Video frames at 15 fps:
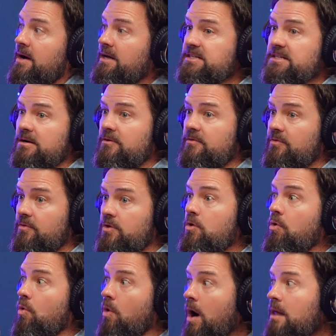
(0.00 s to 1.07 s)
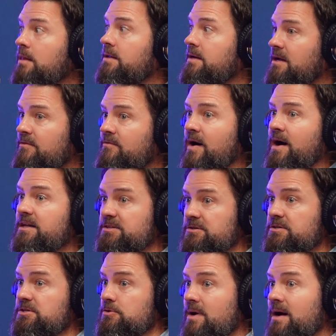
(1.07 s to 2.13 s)
myself with quality
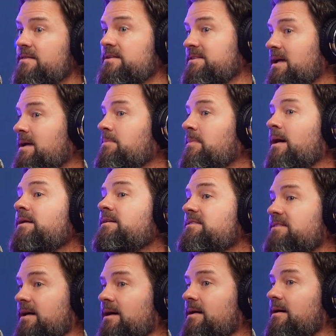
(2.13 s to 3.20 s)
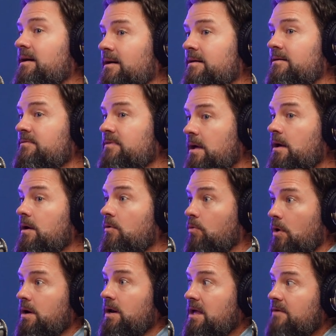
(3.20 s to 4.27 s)
advisors who had the same mindset of we're
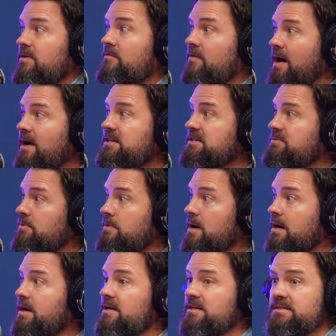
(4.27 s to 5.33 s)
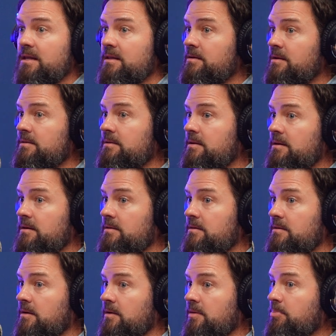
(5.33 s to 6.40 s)
going to give advice. We're not going to sell it
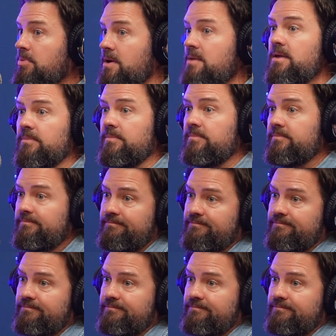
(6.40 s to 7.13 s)
on the premium.